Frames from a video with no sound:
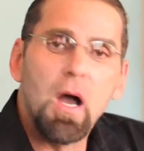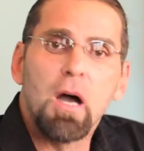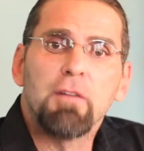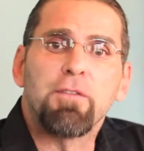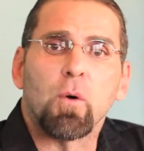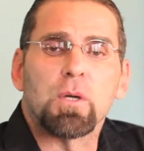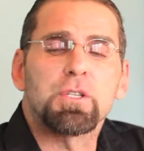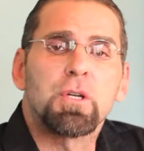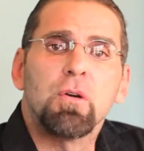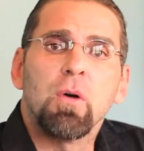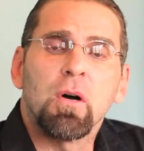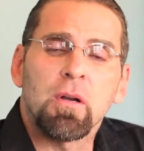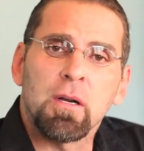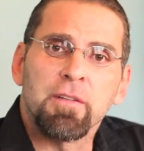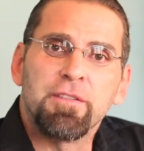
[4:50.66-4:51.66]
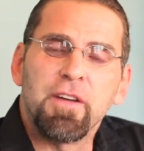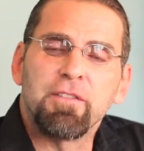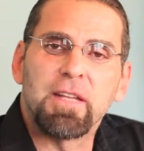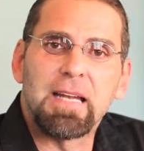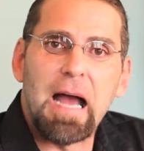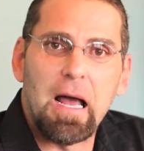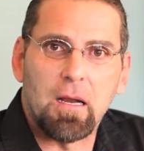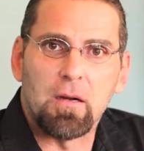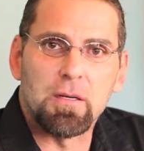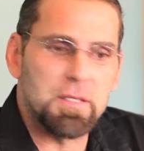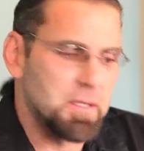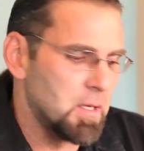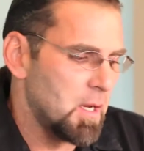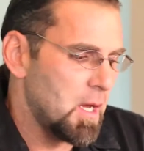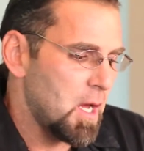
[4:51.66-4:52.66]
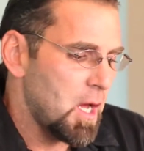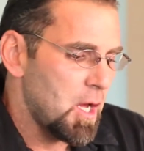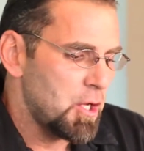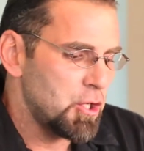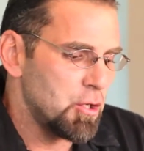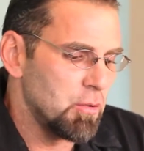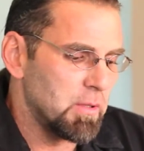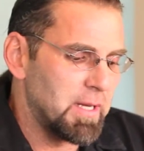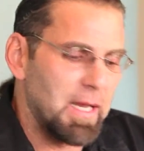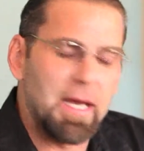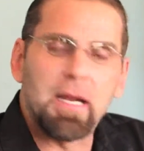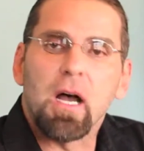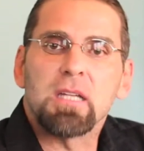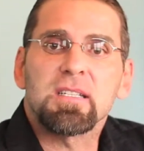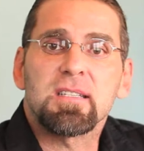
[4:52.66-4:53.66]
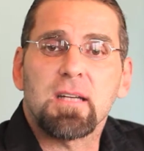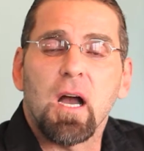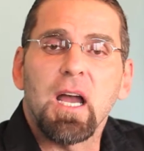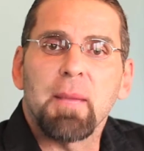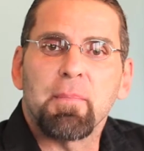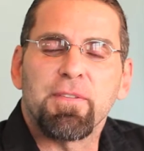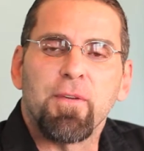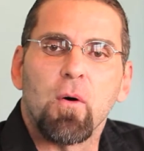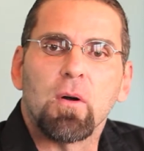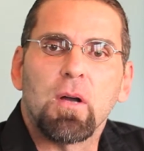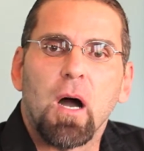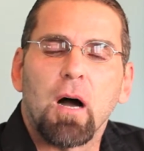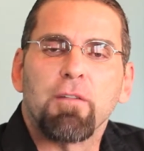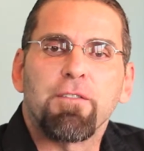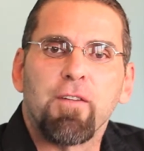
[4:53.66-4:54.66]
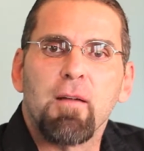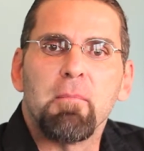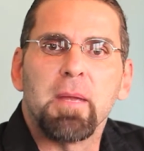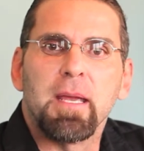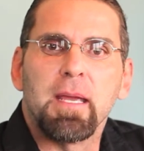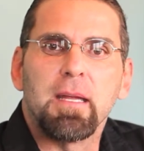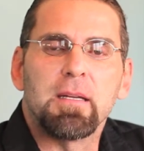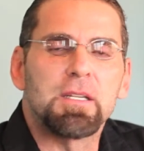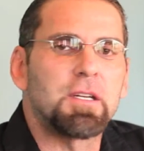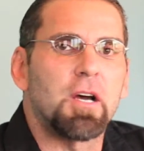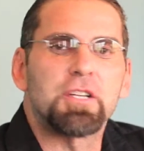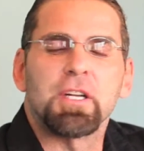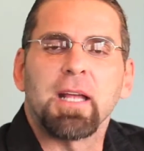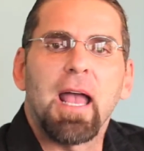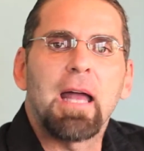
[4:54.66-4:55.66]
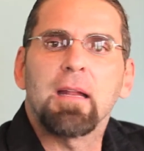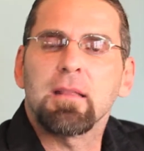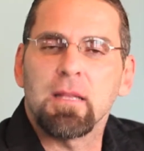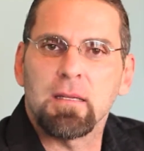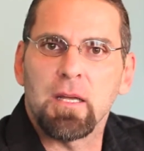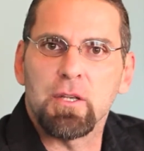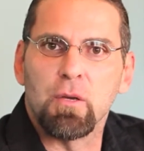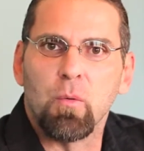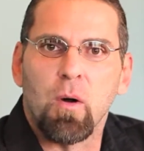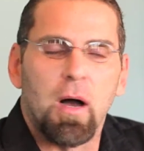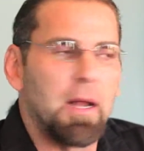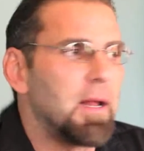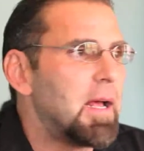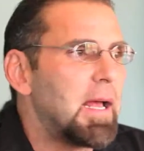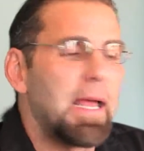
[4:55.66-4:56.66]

For $250, you get a Skype phone call from me discussing anything that you want.